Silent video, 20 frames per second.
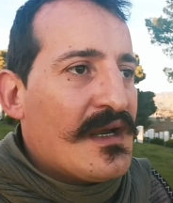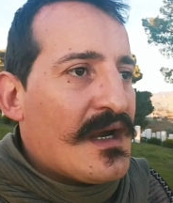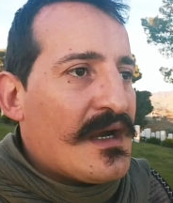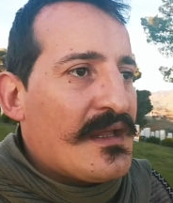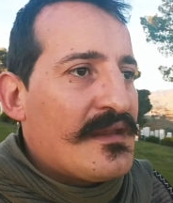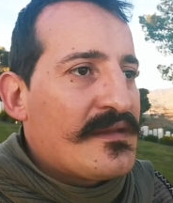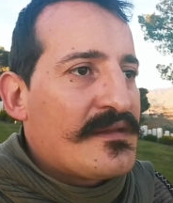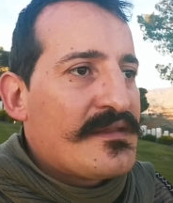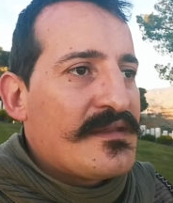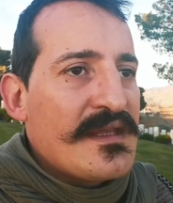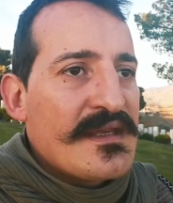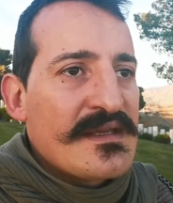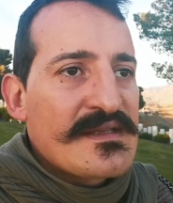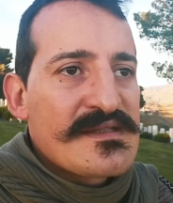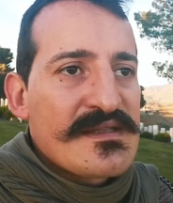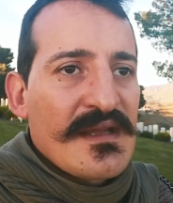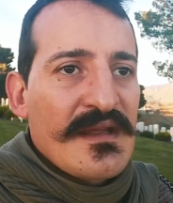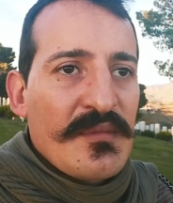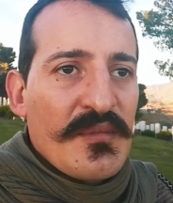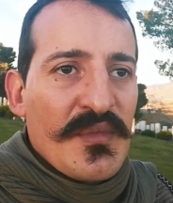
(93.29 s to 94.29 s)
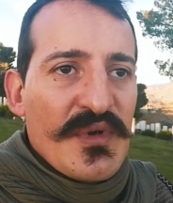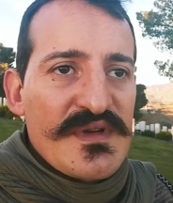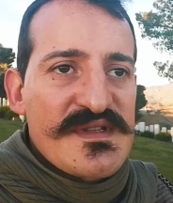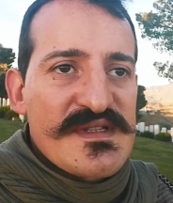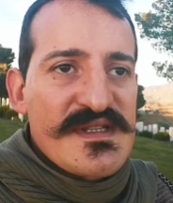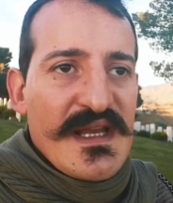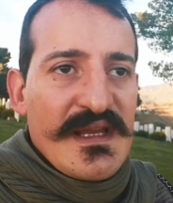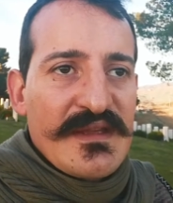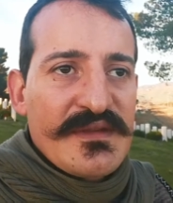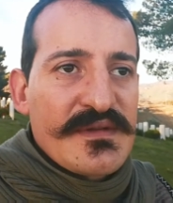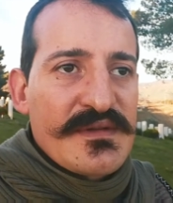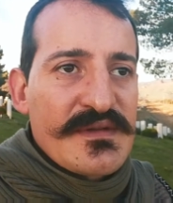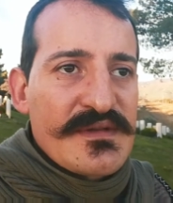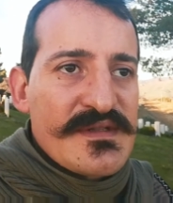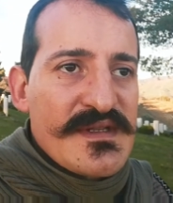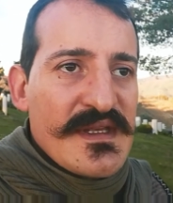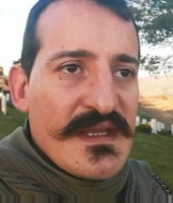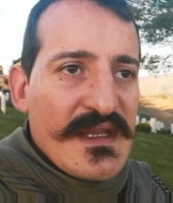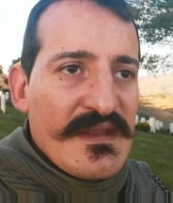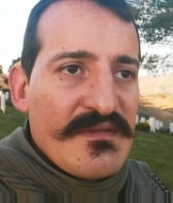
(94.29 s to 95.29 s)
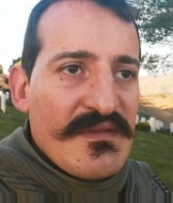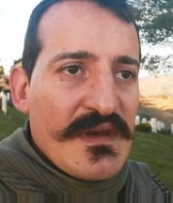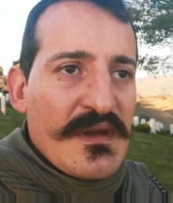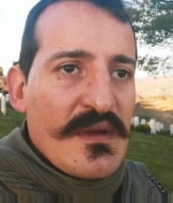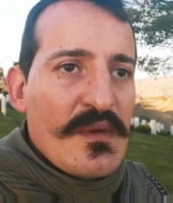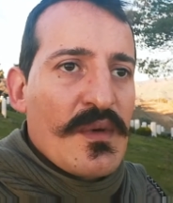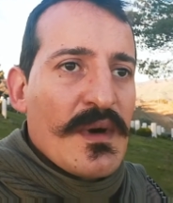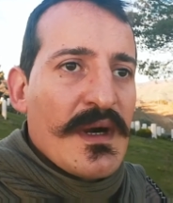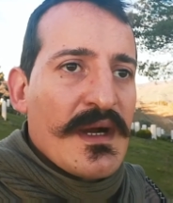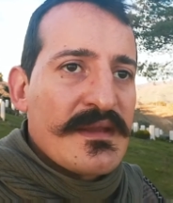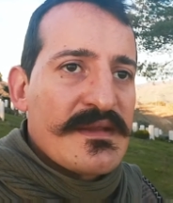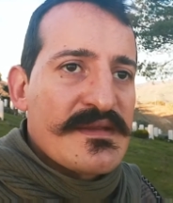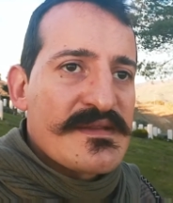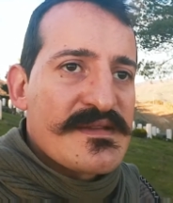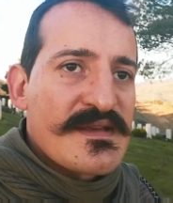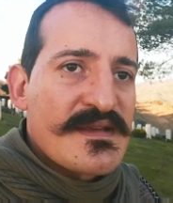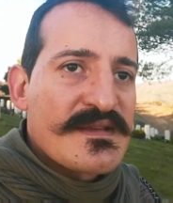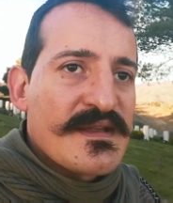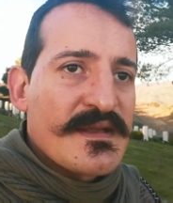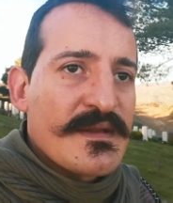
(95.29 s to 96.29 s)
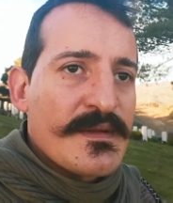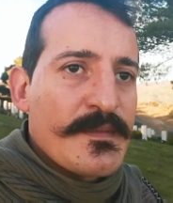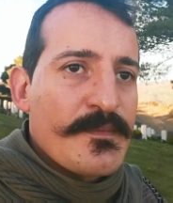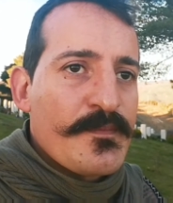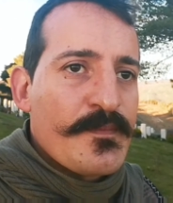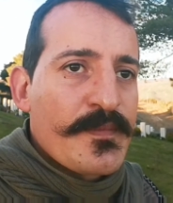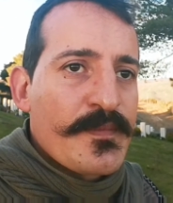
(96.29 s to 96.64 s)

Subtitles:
Other things that are more subtle and even require a certain